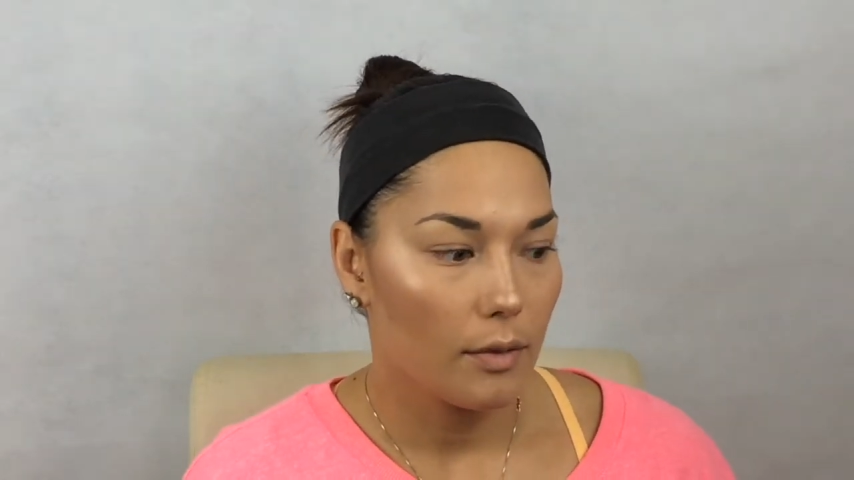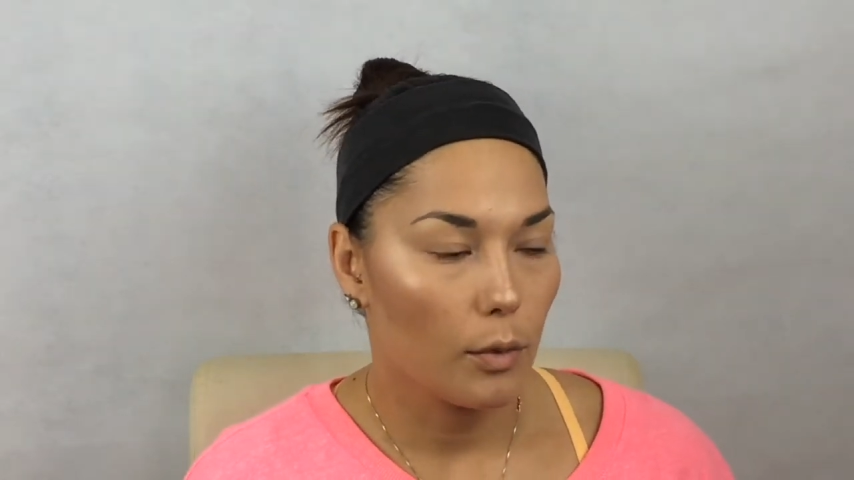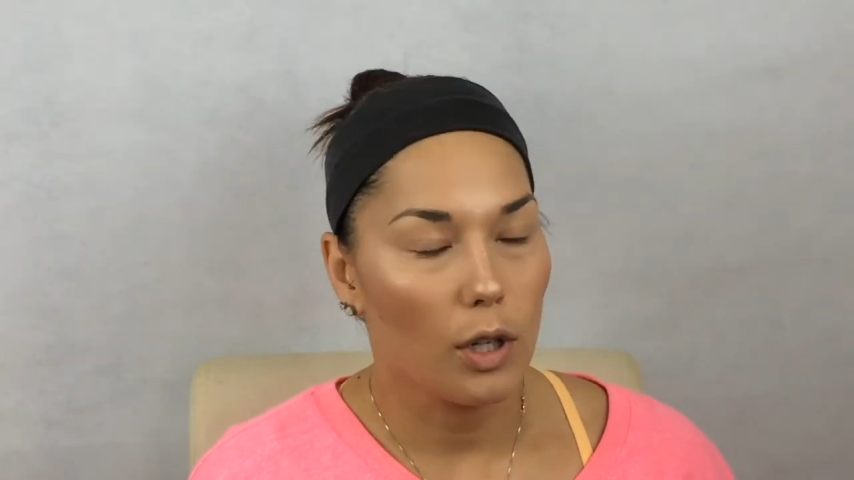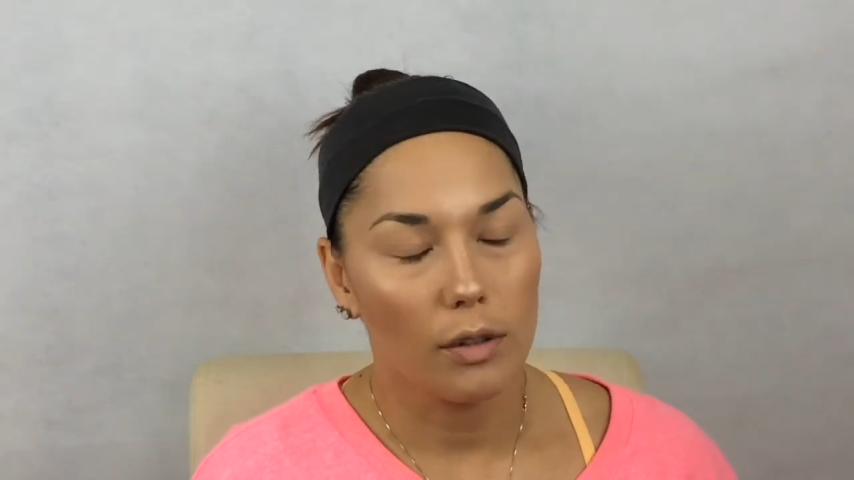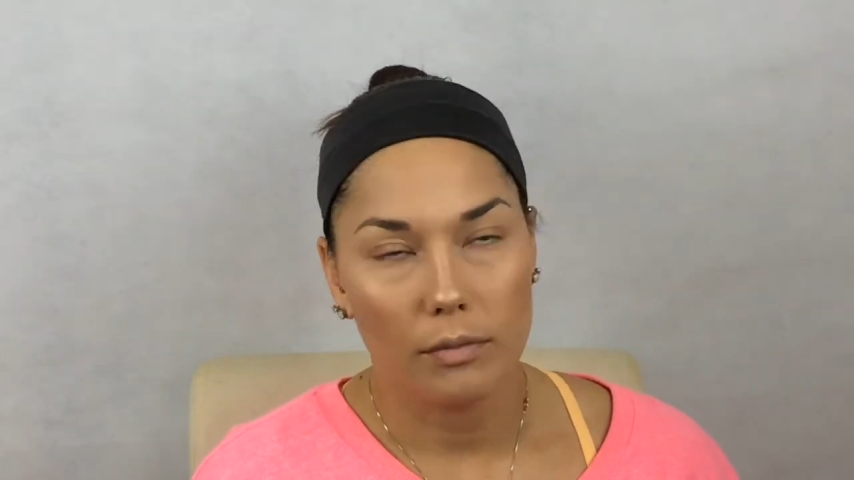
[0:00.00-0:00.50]

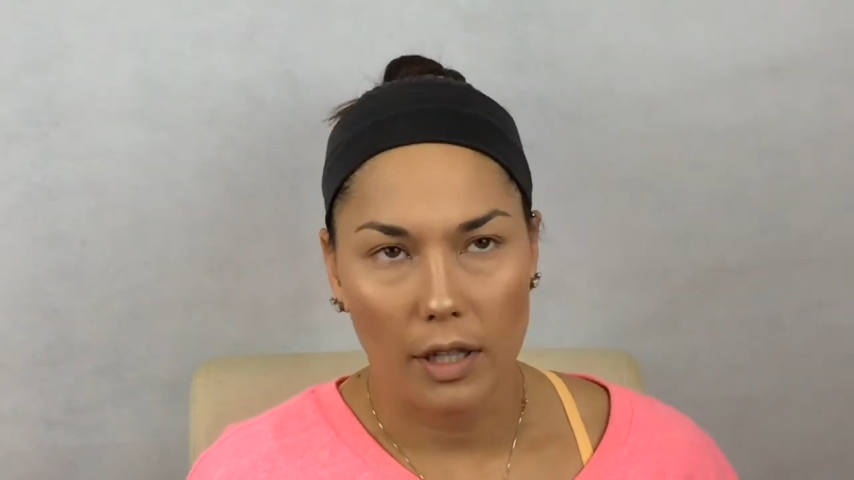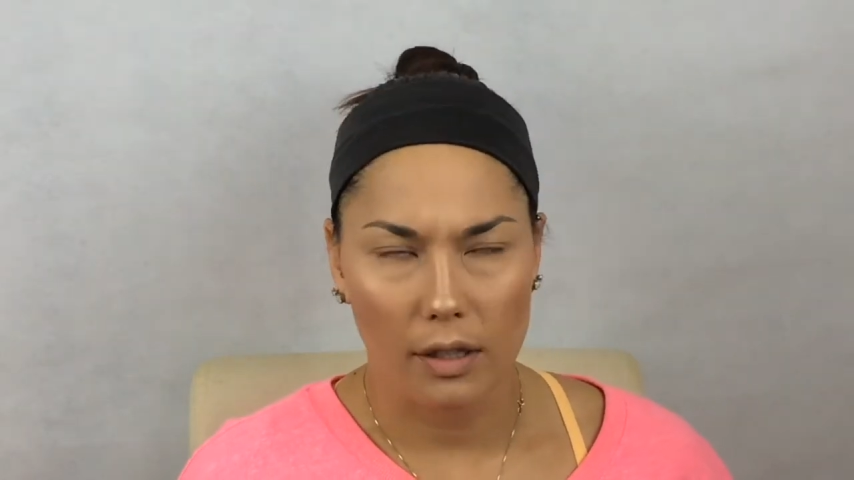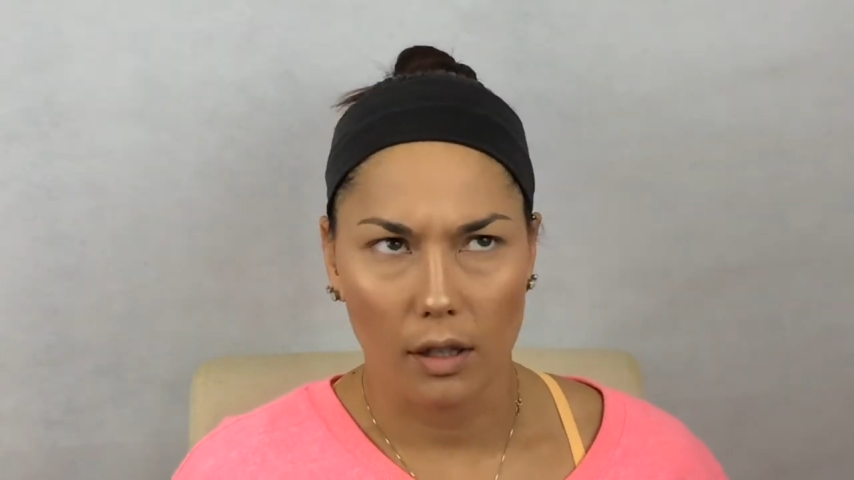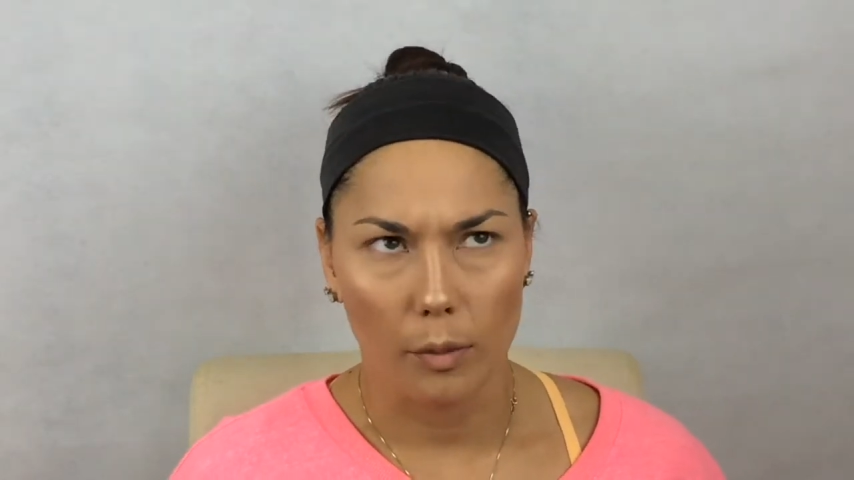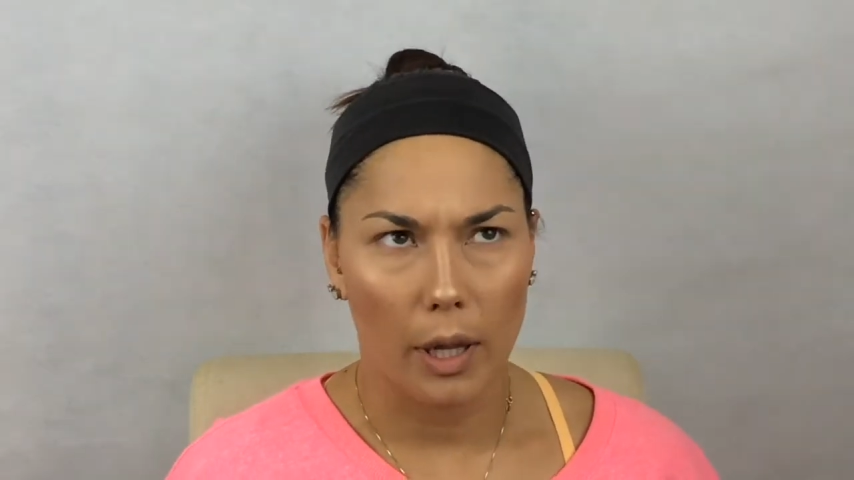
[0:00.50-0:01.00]
well, not
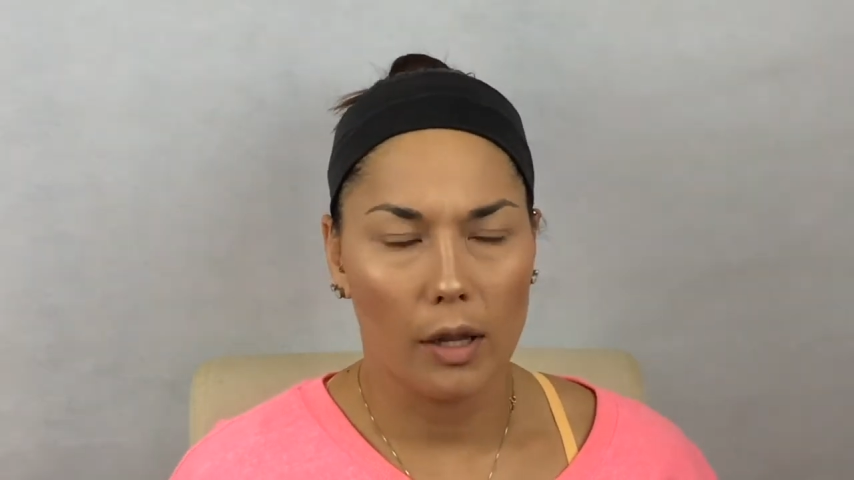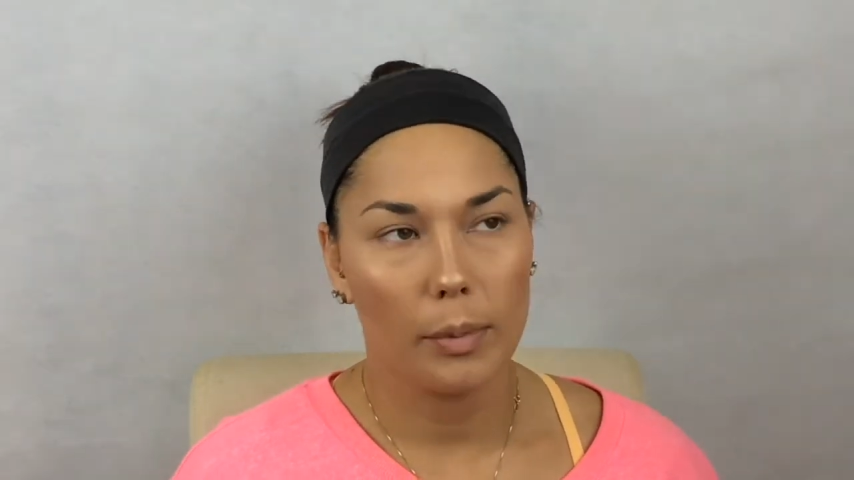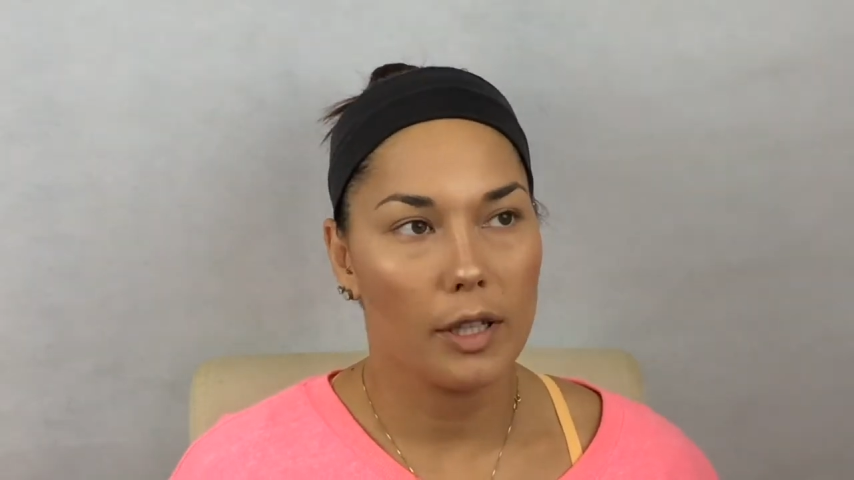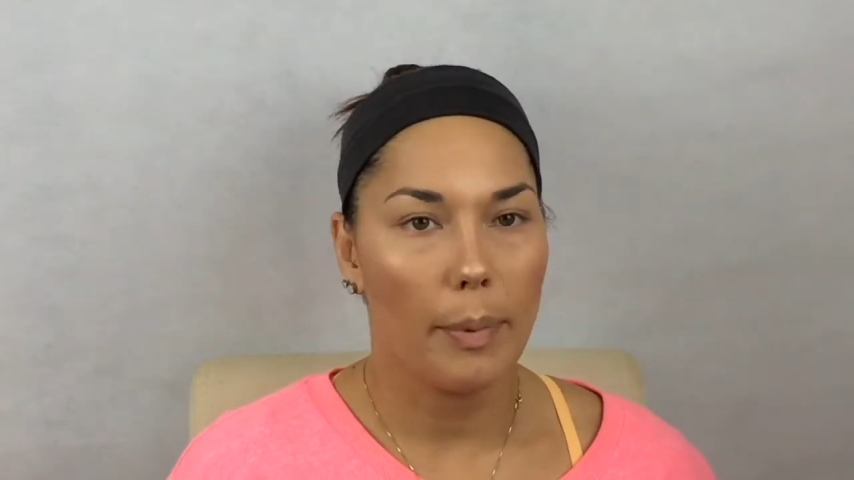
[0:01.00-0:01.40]
the color palette, but the